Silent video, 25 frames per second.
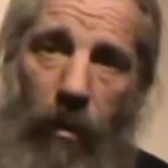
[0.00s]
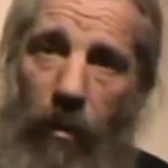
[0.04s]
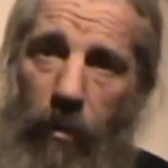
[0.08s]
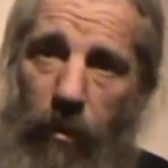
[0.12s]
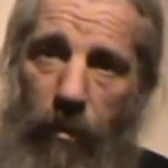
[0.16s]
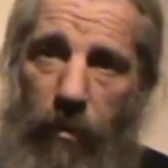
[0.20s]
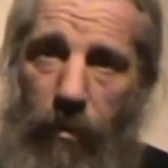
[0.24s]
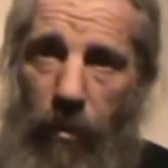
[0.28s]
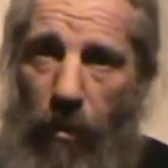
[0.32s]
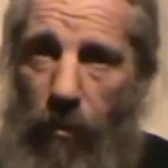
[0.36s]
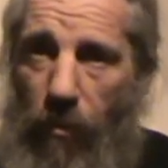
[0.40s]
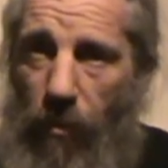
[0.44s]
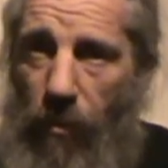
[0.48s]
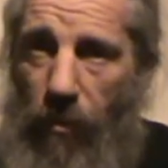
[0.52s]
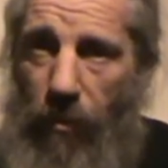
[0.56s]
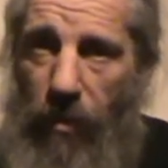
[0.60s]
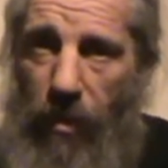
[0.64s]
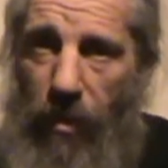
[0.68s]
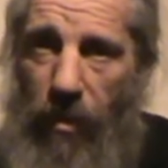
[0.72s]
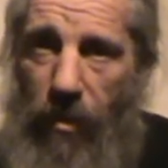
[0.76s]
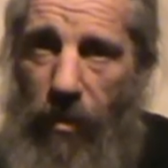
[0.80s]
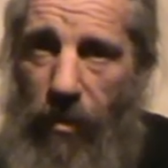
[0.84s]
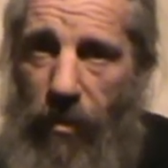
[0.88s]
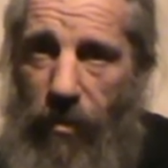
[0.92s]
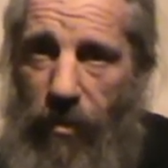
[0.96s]
So I'll be
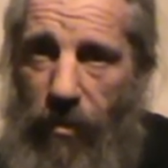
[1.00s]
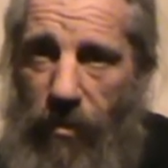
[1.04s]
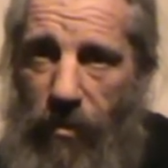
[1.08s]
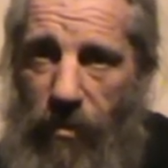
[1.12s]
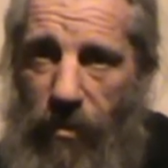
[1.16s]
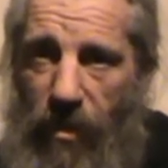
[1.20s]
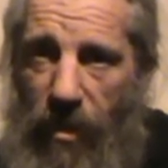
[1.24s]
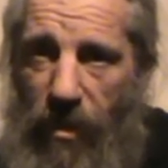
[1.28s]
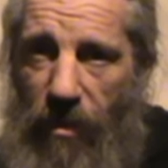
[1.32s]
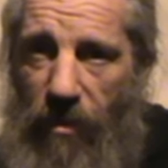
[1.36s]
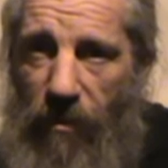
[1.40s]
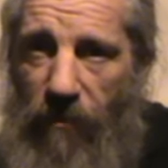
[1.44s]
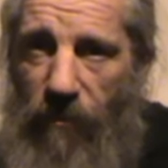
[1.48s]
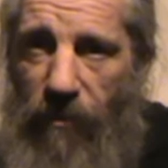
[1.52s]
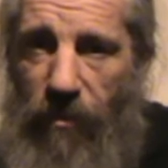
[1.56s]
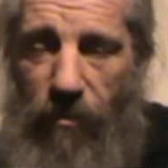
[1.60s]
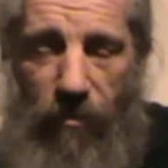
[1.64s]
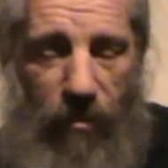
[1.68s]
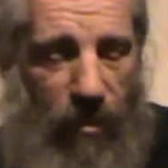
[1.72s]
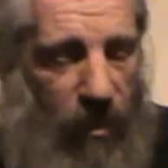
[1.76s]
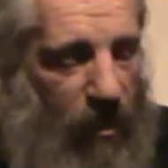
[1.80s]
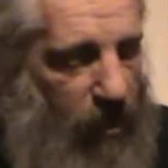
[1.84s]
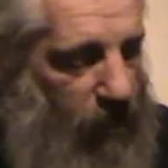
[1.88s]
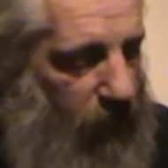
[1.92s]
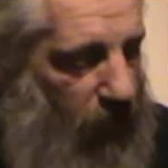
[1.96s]
sending a few of
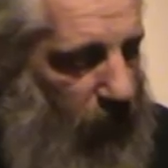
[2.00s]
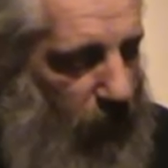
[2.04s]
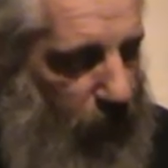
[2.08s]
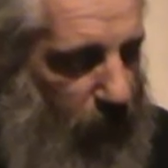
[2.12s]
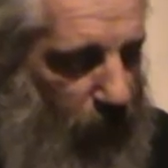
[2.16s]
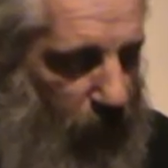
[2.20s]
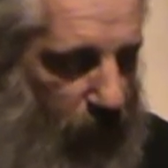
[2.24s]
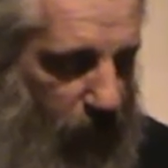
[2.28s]
these out, I